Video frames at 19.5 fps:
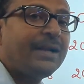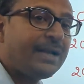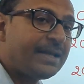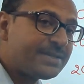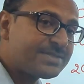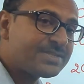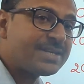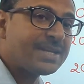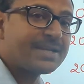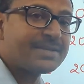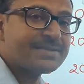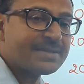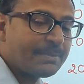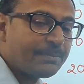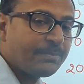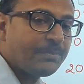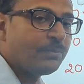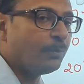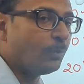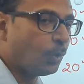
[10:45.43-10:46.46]
Let's take
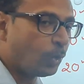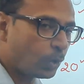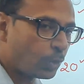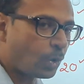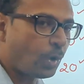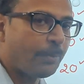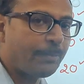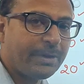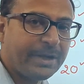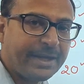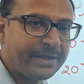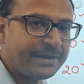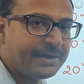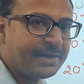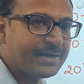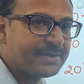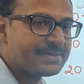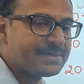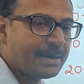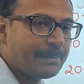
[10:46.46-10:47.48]
some more
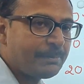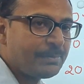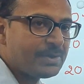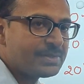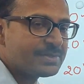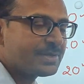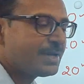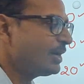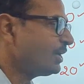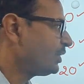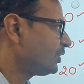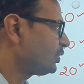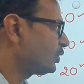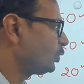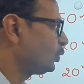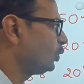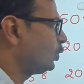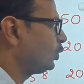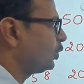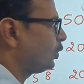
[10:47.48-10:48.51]
complicated examples
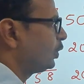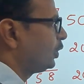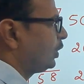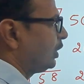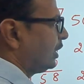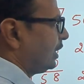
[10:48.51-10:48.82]
to,